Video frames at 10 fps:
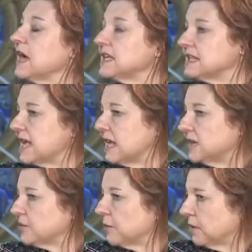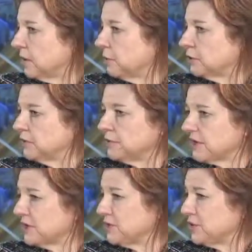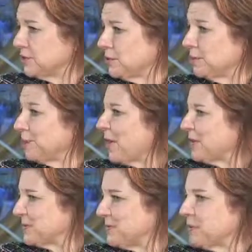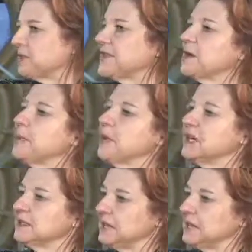I guess that age or older, you also do host birthday parties.